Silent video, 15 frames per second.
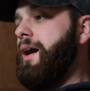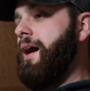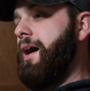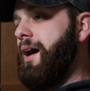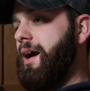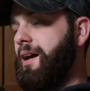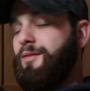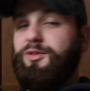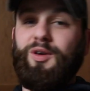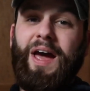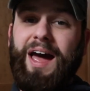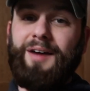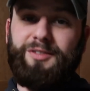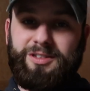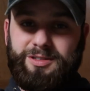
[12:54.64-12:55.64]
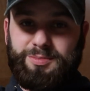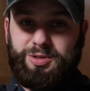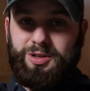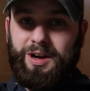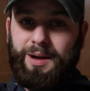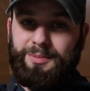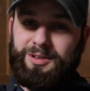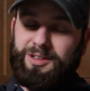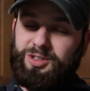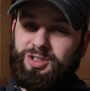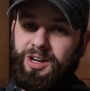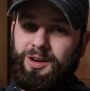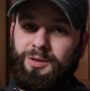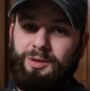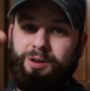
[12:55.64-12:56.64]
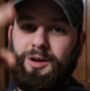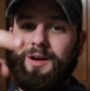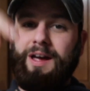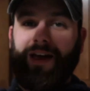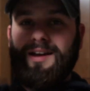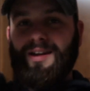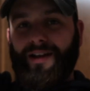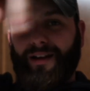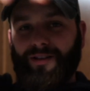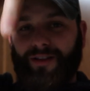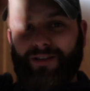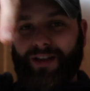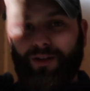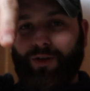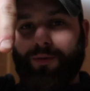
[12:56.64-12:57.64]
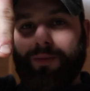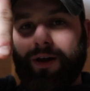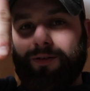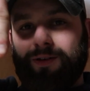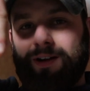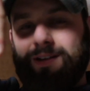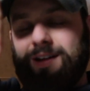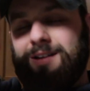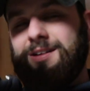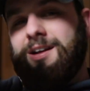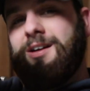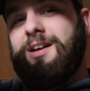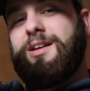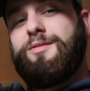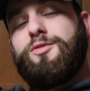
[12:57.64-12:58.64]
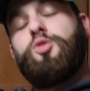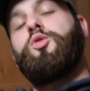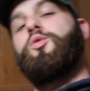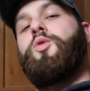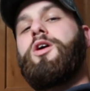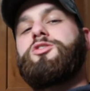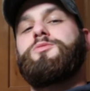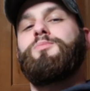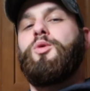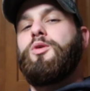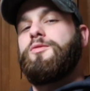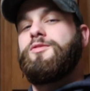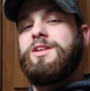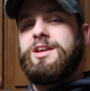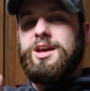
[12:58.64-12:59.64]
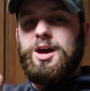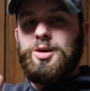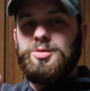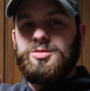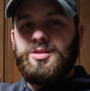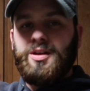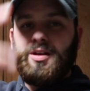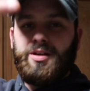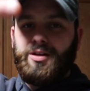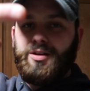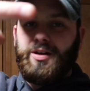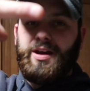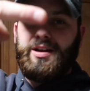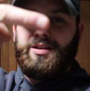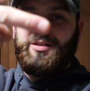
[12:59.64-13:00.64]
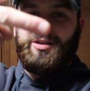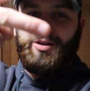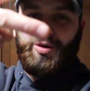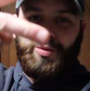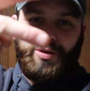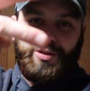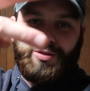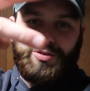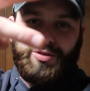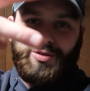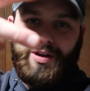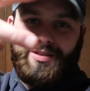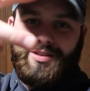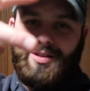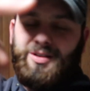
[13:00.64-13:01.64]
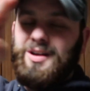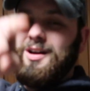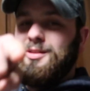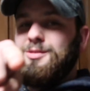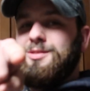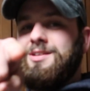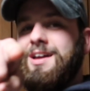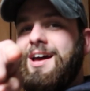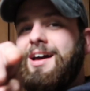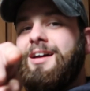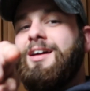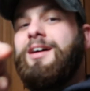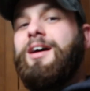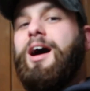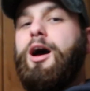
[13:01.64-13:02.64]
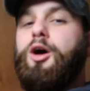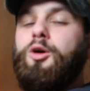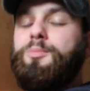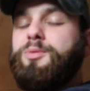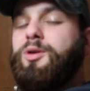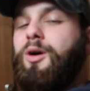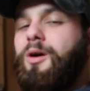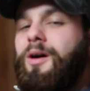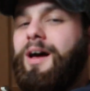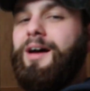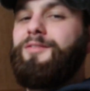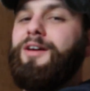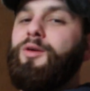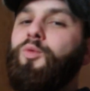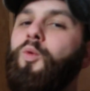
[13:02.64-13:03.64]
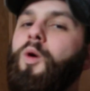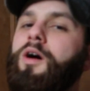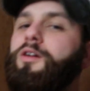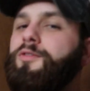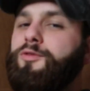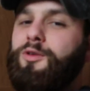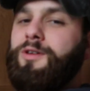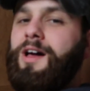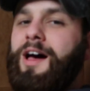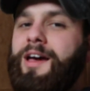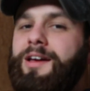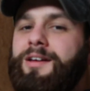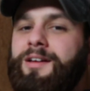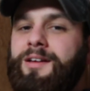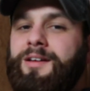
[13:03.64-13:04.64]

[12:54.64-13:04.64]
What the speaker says: If you haven't subscribed to this channel, go ahead and click that little button right down there. And if you want to watch more videos, go ahead and click on one of those two right there. Other than that, I hope you all have a wonderful night